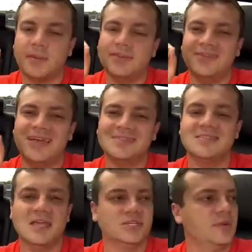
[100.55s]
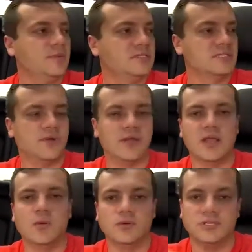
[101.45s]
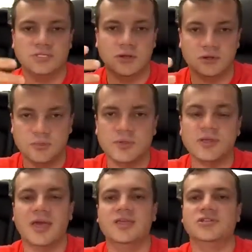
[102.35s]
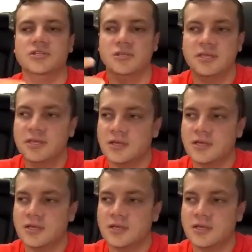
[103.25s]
I'm at that stage in my business right now, which is, you know, duplication